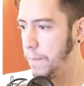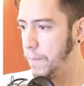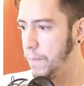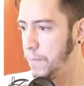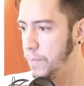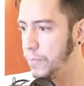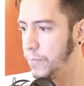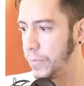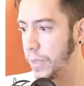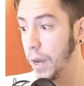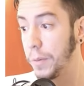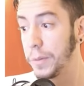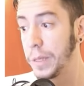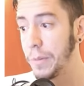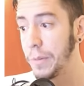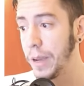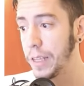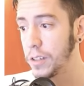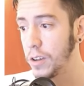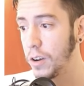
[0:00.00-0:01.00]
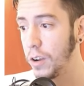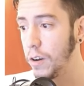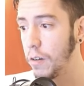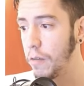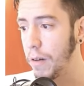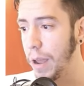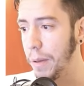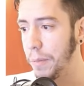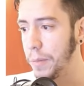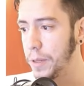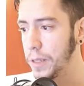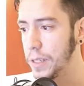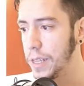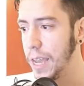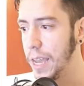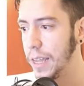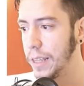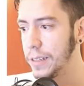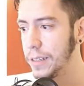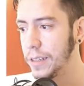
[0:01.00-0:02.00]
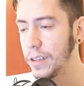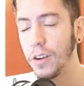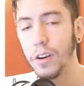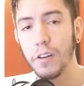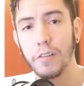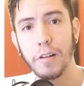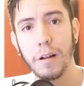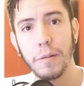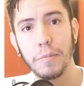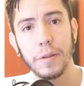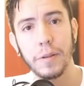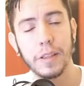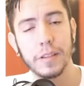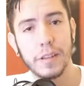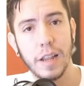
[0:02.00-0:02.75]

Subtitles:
Optimize color ramps. Yes, color ramp is